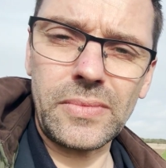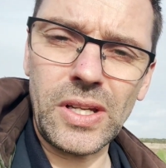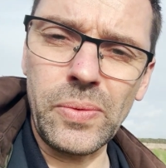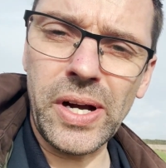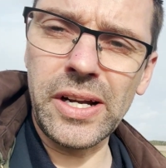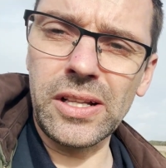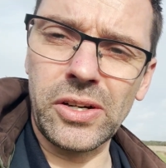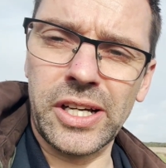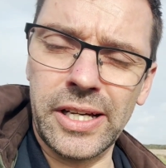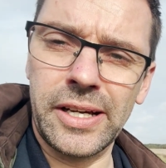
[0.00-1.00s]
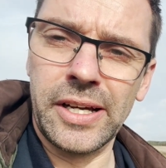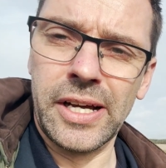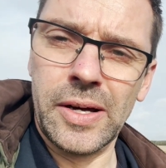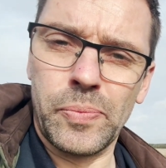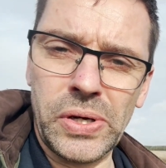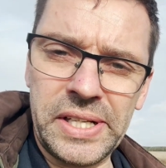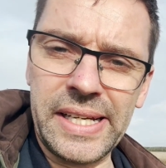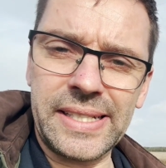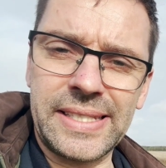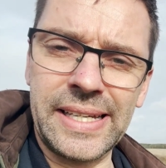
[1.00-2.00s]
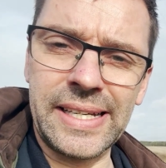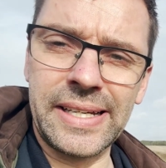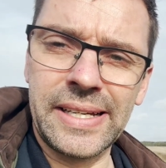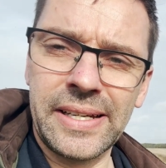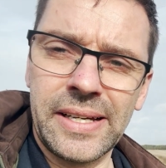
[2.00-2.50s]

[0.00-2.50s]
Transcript: We're going to look at predicting